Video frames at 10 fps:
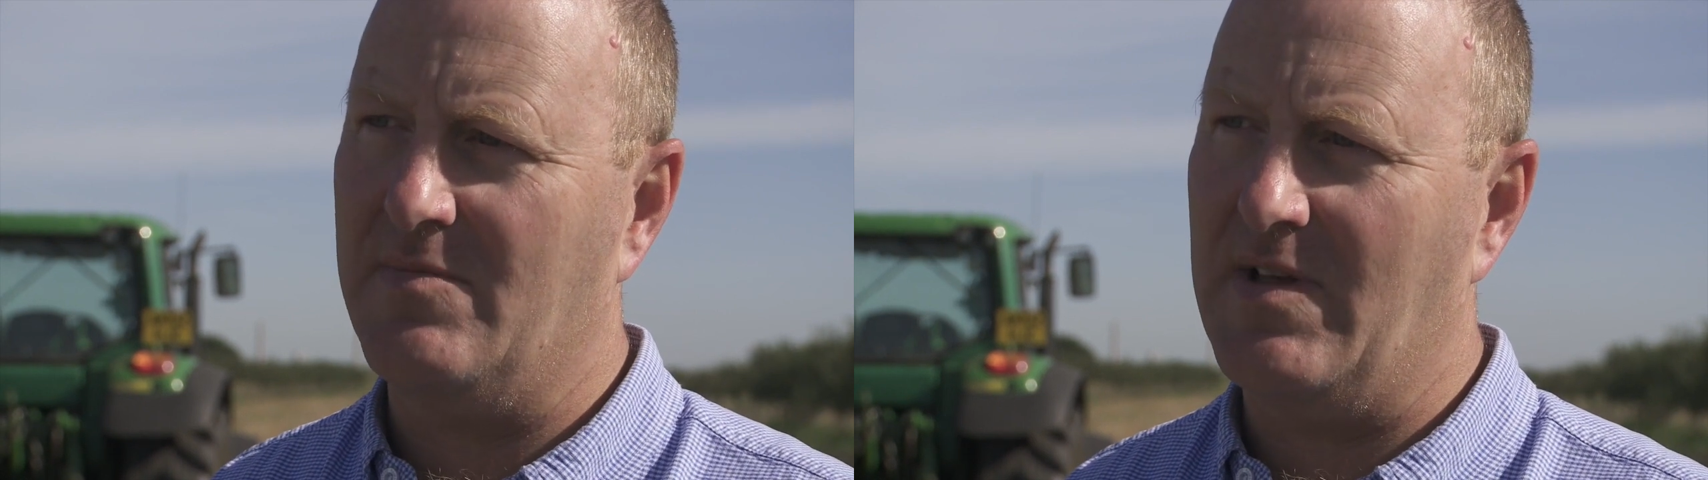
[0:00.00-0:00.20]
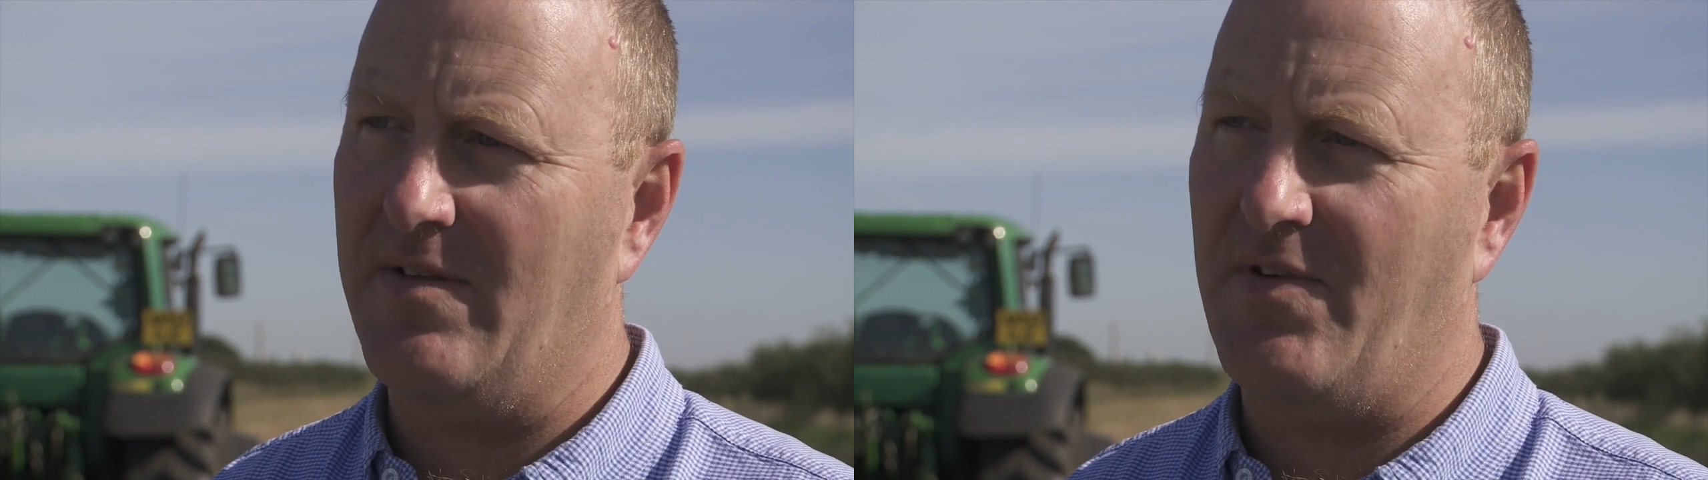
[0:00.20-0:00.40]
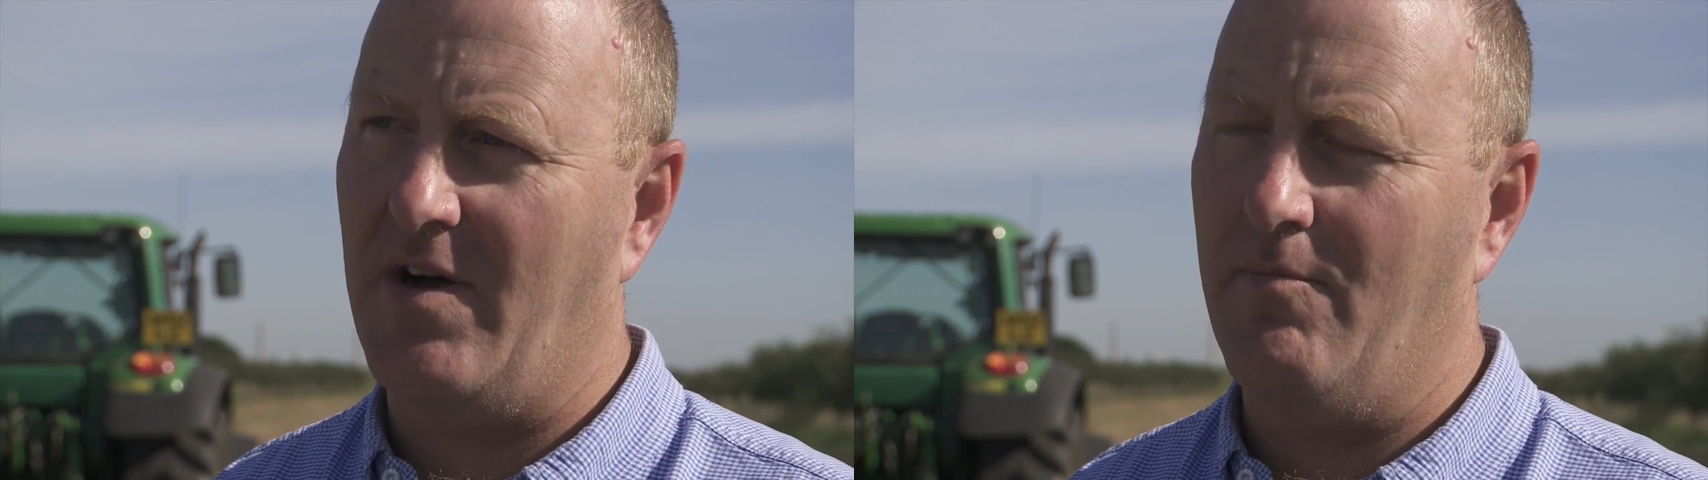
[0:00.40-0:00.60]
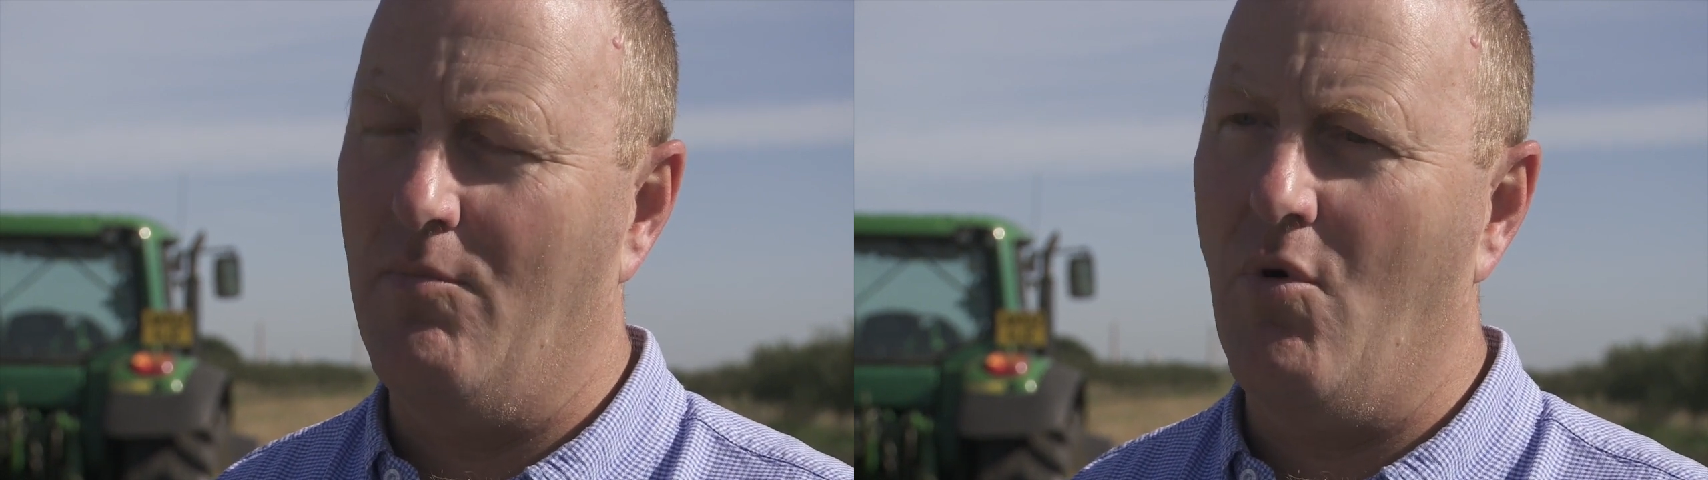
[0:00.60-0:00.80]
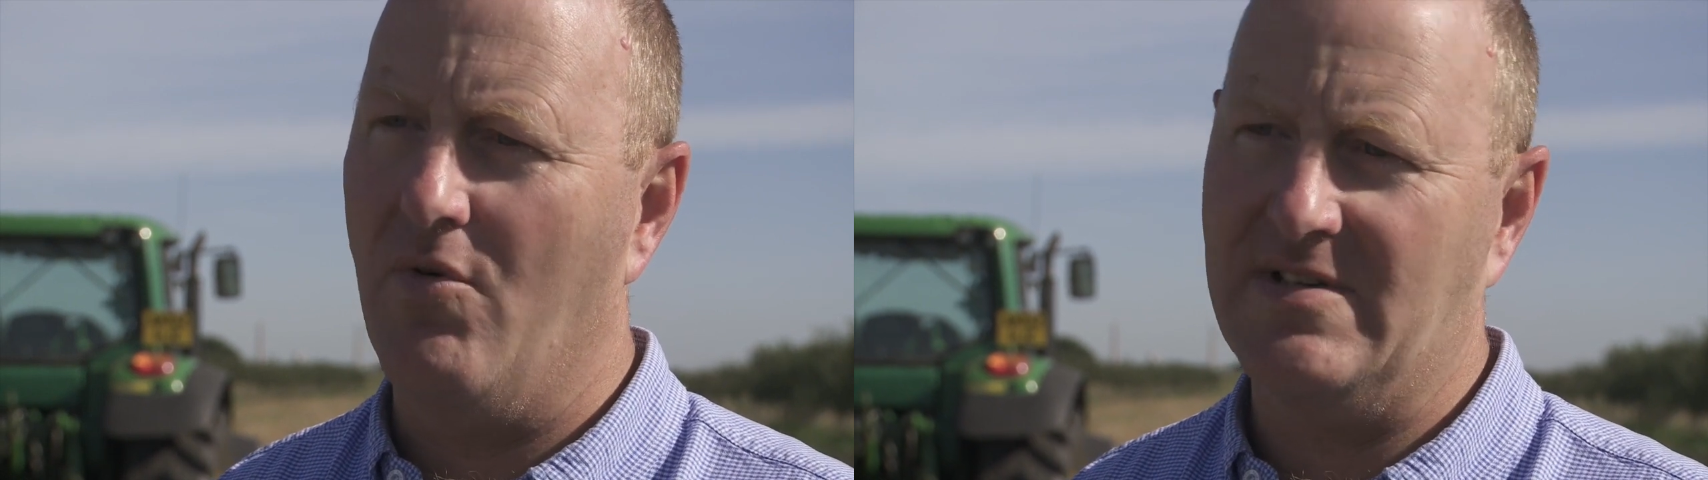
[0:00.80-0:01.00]
make the
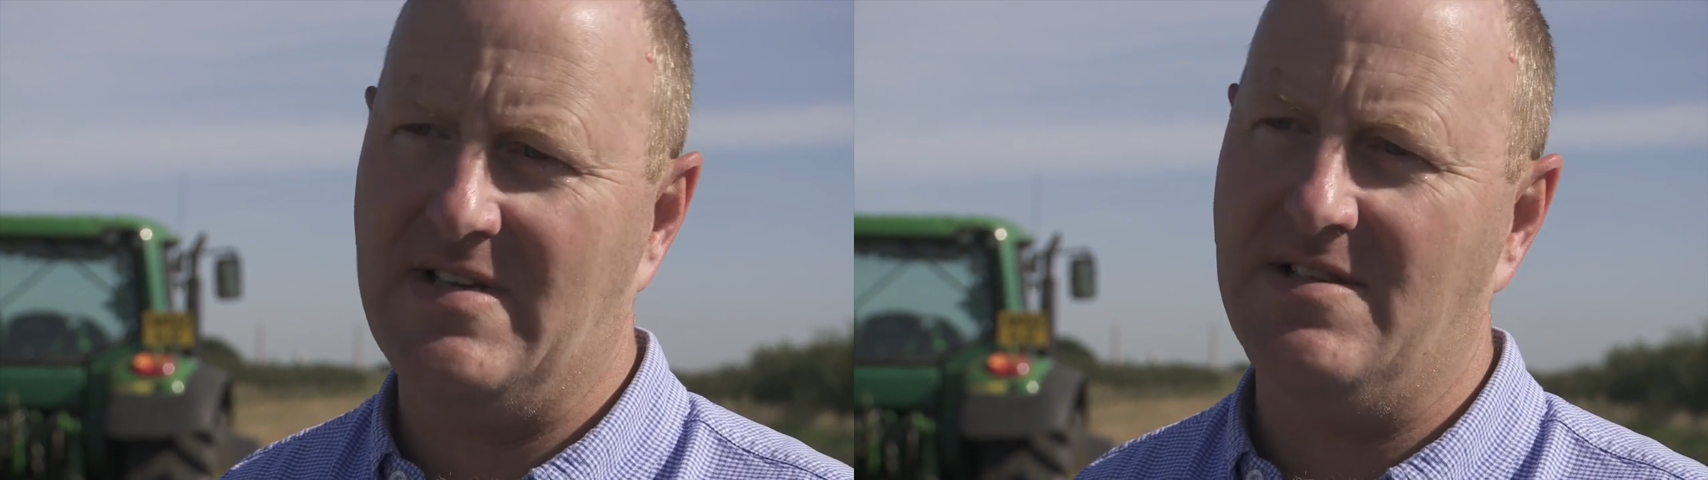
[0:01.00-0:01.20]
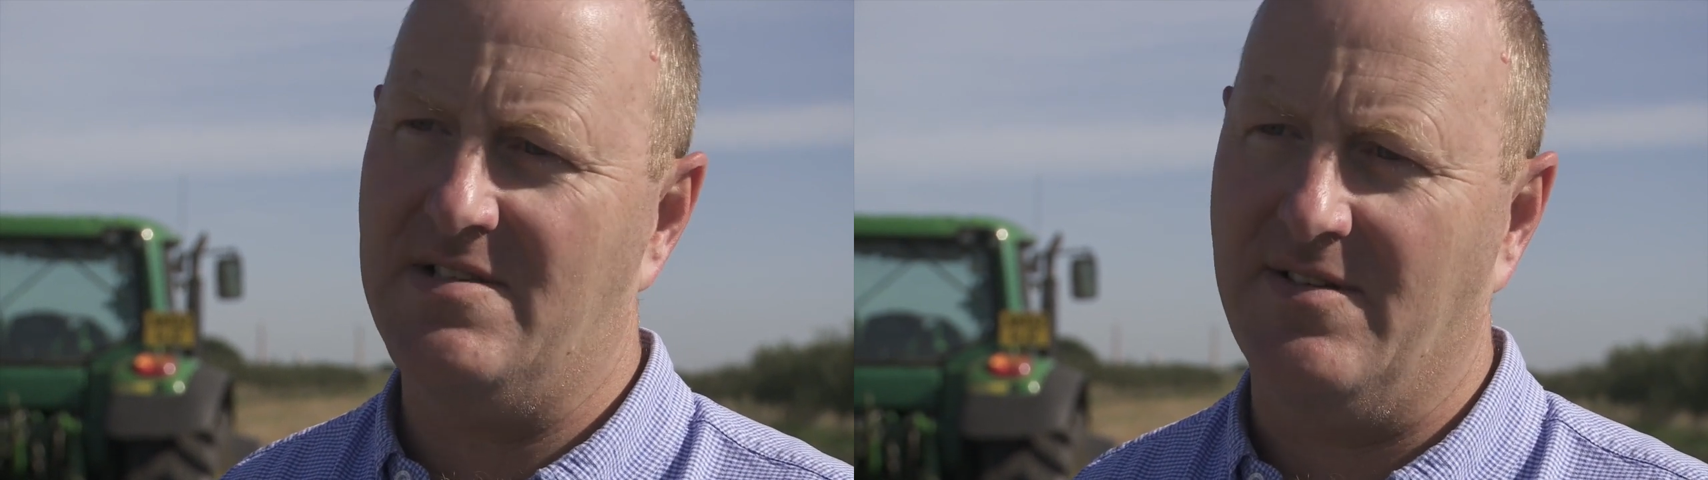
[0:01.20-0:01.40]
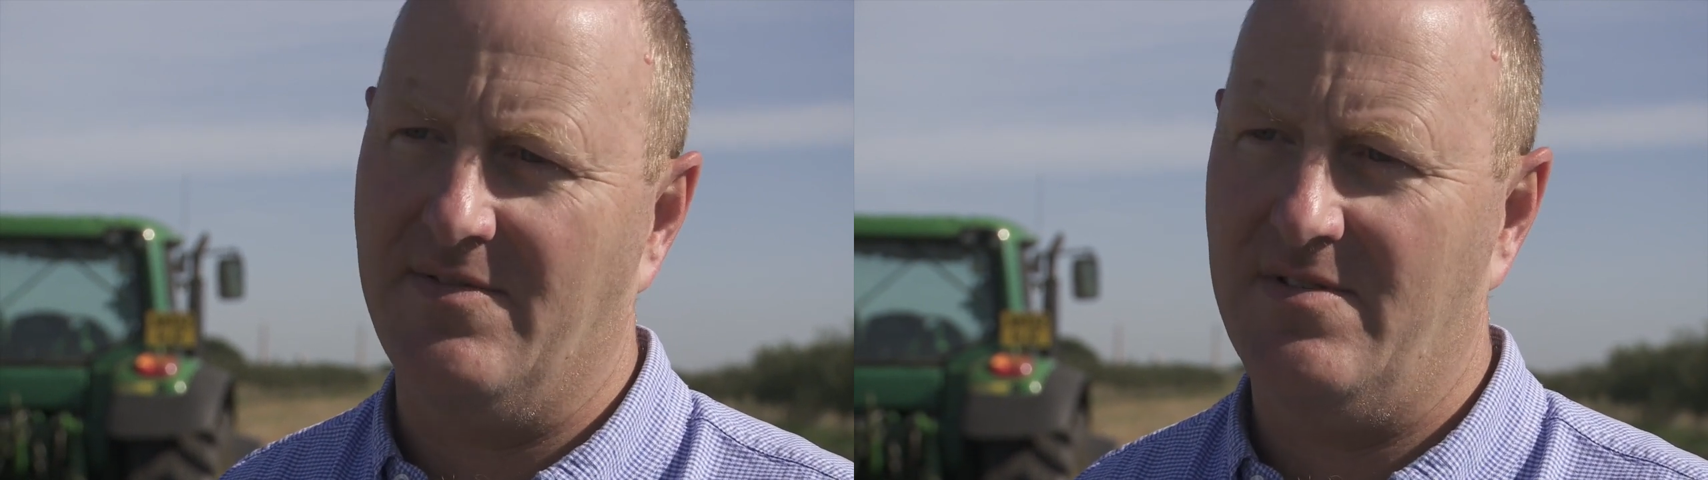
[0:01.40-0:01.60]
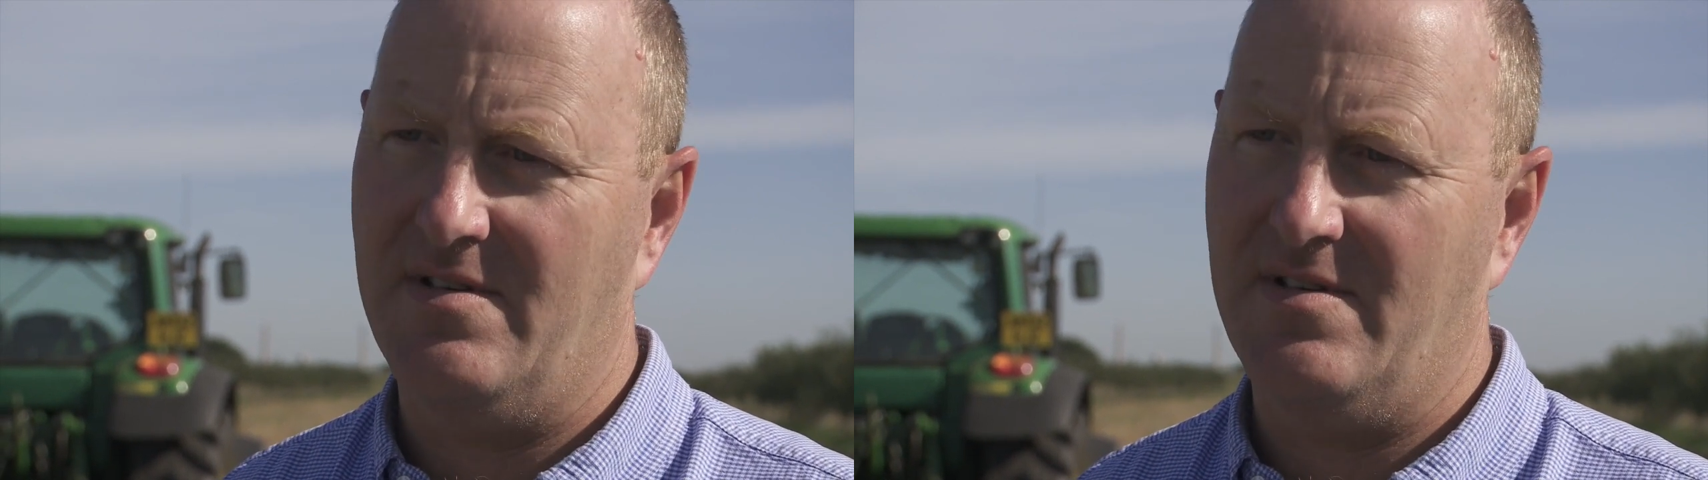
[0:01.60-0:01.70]
farm more intensive,